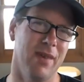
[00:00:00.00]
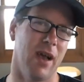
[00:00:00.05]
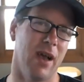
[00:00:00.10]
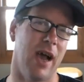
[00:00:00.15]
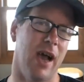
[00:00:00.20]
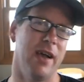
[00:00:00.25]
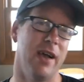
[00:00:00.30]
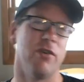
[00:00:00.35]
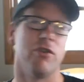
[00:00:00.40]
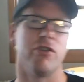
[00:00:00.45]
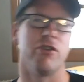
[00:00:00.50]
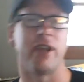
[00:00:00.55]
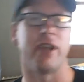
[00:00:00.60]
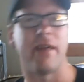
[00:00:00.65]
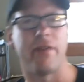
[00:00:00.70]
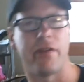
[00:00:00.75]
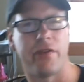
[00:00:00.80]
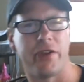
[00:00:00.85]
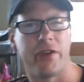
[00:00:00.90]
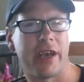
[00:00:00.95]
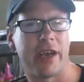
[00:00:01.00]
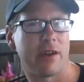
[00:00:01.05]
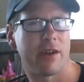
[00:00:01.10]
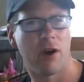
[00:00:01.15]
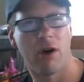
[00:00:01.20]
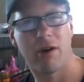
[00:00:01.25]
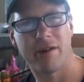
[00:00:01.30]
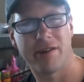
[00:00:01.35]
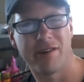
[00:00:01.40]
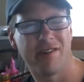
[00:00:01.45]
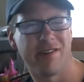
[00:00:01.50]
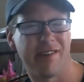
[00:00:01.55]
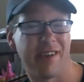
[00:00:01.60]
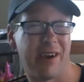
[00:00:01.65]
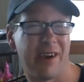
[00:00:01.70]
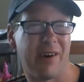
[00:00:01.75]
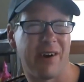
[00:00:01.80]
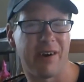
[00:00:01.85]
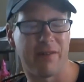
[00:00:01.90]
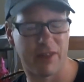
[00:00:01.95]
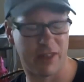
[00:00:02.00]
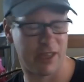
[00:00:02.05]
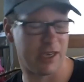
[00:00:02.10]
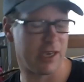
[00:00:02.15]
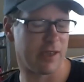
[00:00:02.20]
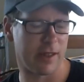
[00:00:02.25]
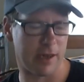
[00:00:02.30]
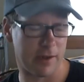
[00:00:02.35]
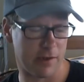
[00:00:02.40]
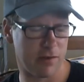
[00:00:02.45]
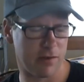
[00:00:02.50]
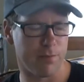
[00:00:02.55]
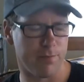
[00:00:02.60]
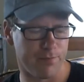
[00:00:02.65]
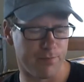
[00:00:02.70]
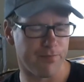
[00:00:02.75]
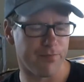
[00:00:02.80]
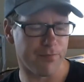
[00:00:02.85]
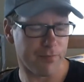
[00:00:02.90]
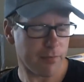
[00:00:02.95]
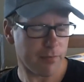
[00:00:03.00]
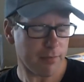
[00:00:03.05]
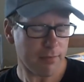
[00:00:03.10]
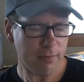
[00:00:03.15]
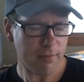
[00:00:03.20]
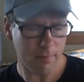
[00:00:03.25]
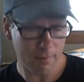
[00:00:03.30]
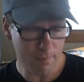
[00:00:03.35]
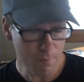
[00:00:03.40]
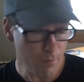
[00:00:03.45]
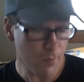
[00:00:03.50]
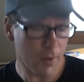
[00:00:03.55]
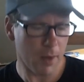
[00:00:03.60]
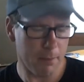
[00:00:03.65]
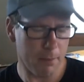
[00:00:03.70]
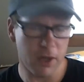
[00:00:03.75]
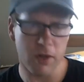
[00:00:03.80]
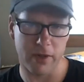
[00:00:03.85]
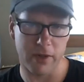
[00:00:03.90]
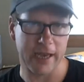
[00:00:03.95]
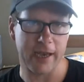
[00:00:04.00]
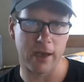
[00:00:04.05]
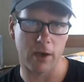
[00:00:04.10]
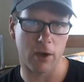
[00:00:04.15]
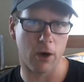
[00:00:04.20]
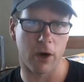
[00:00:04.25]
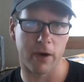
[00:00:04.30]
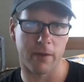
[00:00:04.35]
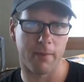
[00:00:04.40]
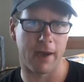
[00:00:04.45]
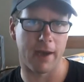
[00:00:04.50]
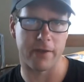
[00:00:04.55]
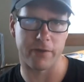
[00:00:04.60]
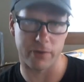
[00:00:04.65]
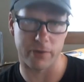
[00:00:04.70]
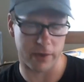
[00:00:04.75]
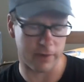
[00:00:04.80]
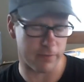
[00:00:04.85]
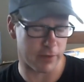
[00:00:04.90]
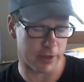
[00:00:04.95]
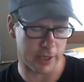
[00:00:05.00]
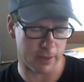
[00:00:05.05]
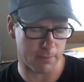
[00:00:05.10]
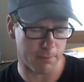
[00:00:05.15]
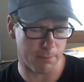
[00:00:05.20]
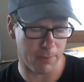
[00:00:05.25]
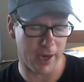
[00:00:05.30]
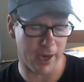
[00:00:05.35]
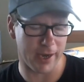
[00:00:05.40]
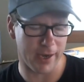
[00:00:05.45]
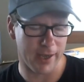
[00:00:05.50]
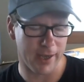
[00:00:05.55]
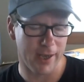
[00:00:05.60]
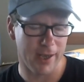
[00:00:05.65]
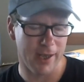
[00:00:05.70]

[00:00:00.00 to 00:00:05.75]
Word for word: I understand that the technology's there and everything, that it's built like a cardomizer and everything, but